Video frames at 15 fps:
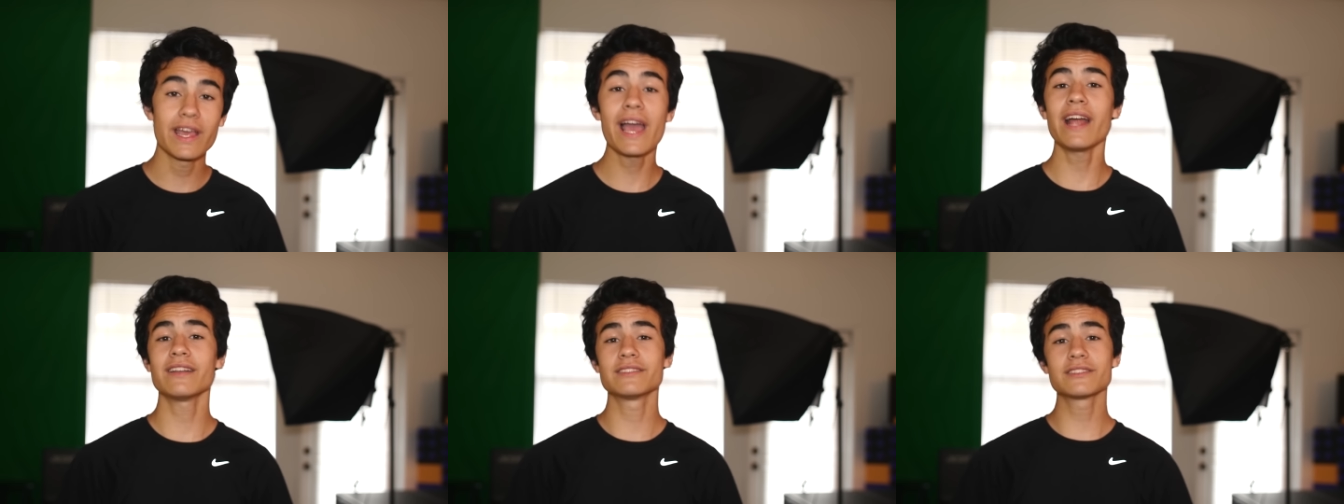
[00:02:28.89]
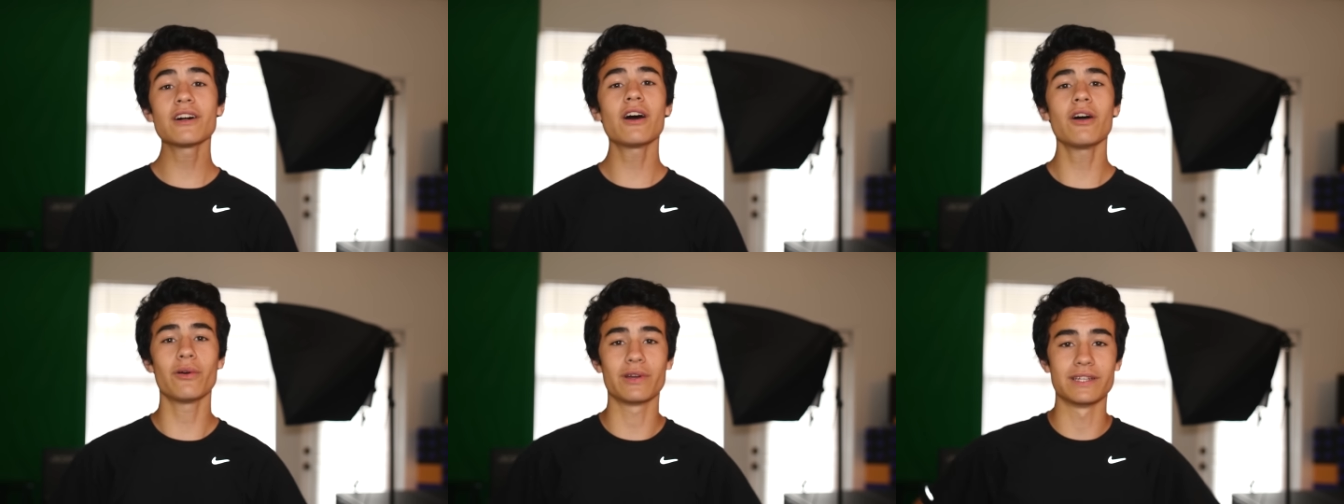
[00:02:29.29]
And as
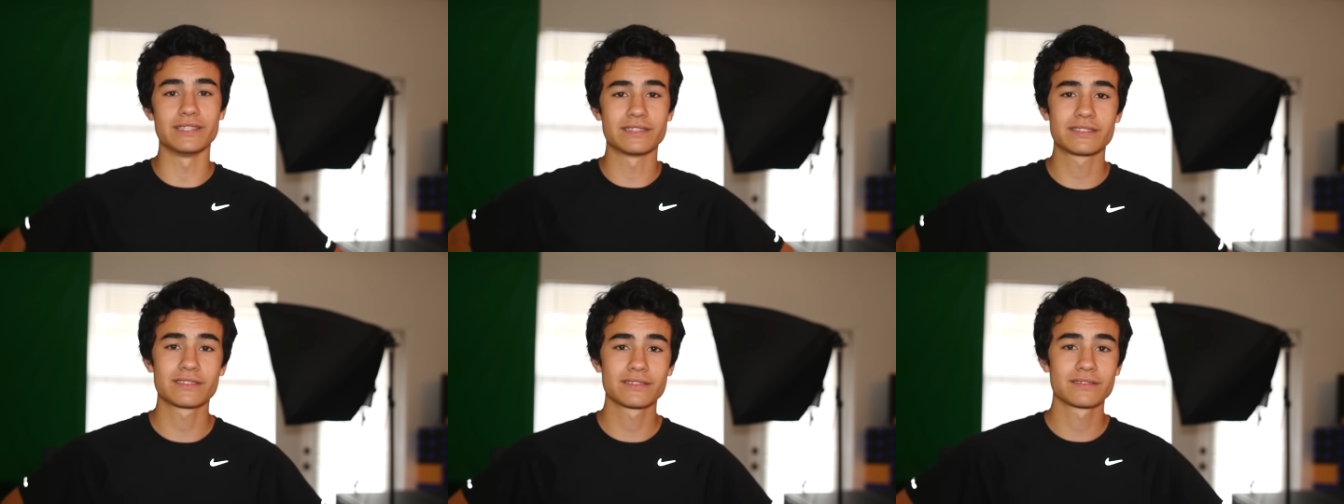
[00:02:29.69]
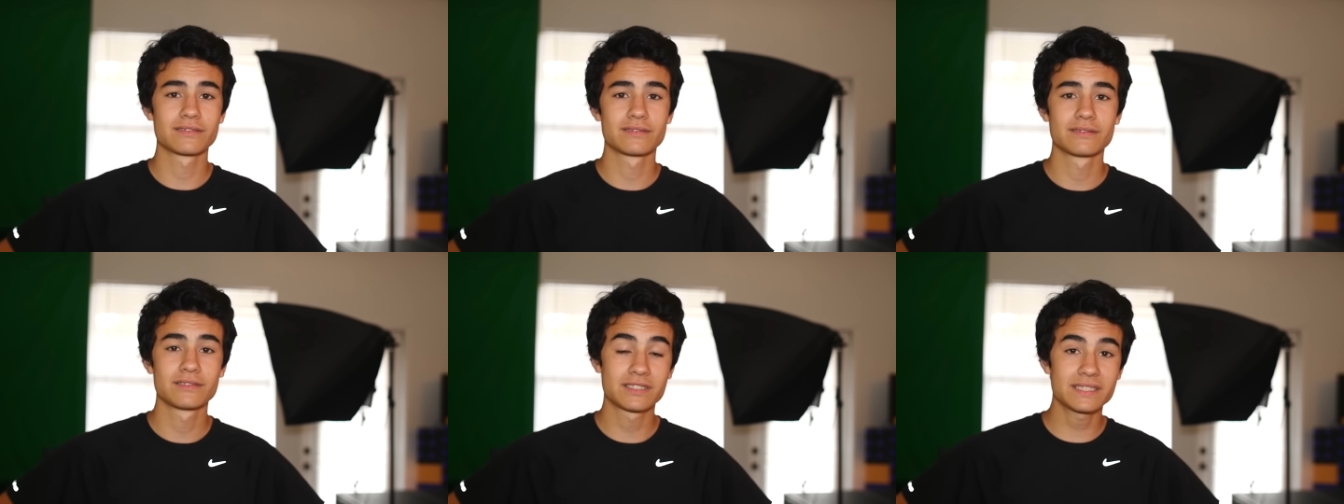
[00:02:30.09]
always,
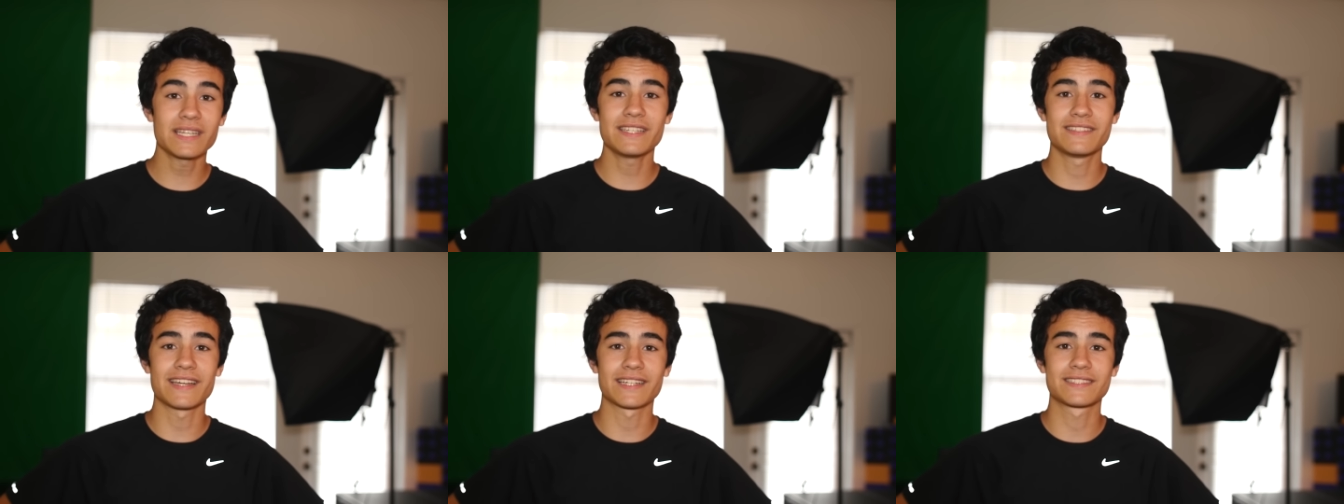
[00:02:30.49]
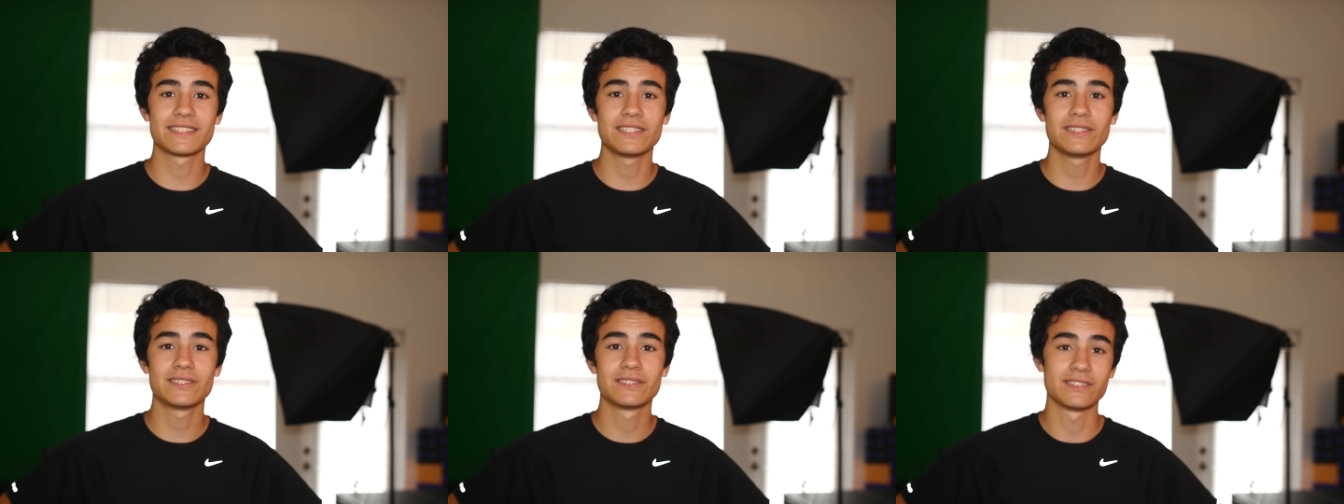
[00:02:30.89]
stay
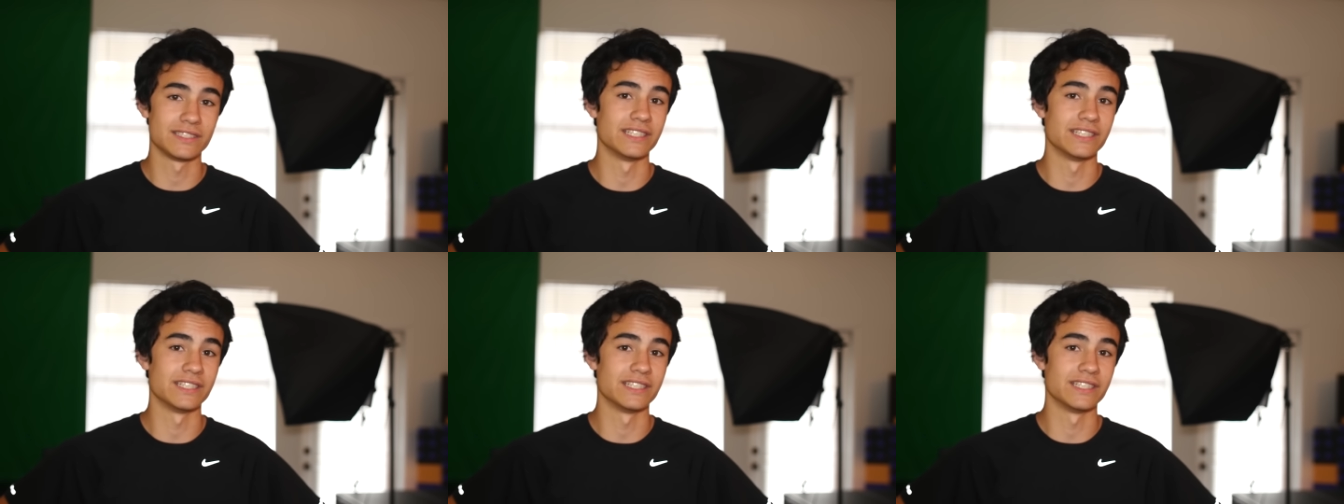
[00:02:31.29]
sexy.